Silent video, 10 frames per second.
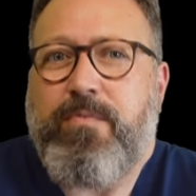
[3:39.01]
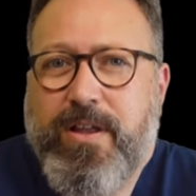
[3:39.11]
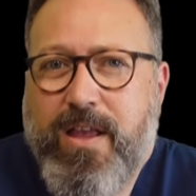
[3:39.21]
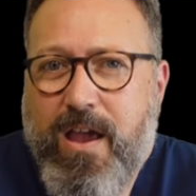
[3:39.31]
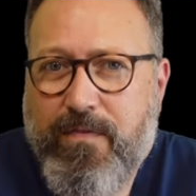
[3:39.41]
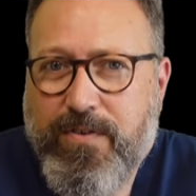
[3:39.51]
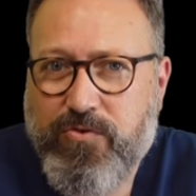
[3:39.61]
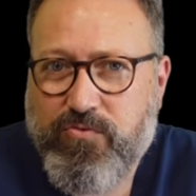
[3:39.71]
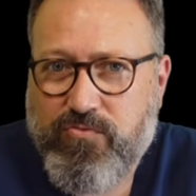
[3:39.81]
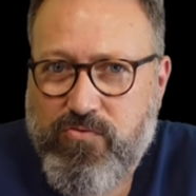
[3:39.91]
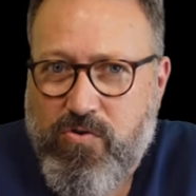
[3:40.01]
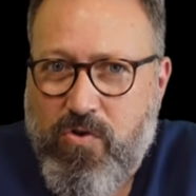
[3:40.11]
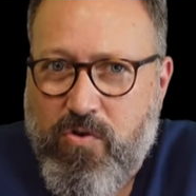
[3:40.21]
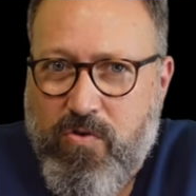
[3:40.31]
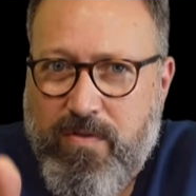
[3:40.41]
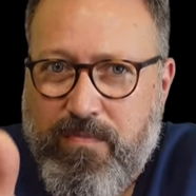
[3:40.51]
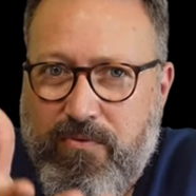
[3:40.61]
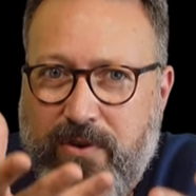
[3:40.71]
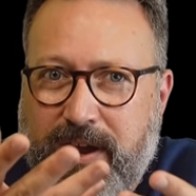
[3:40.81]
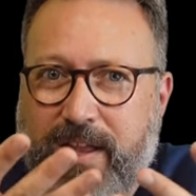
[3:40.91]
We're going to have to draw and
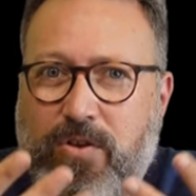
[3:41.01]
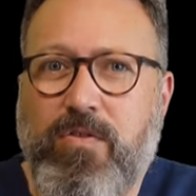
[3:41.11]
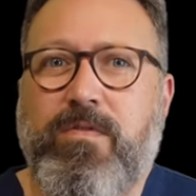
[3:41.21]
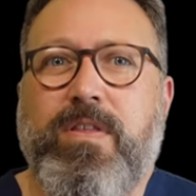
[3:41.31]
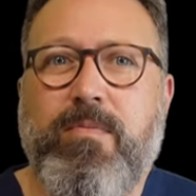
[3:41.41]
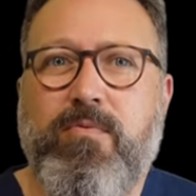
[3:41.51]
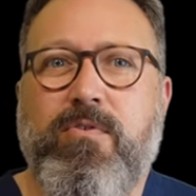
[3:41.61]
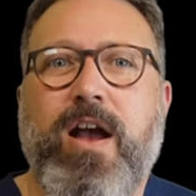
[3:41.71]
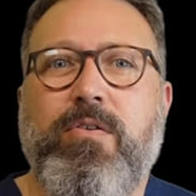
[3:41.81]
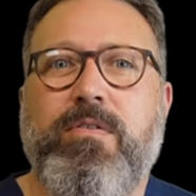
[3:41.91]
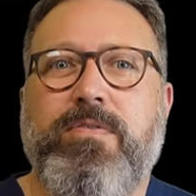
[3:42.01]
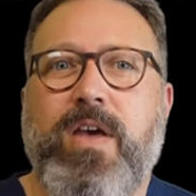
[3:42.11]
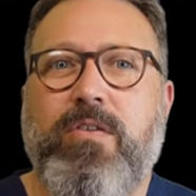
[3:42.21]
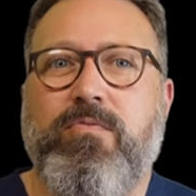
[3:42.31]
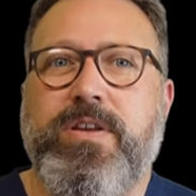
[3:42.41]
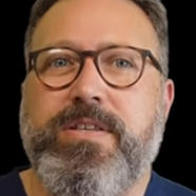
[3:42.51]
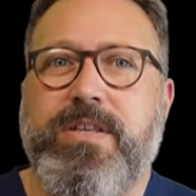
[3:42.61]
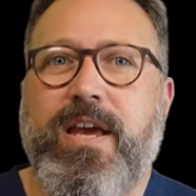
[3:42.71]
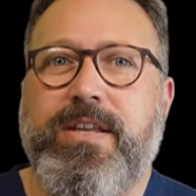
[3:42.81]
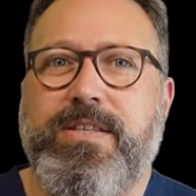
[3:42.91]
bring it over the brow of that
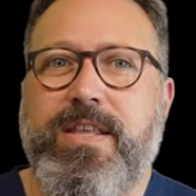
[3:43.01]
recess.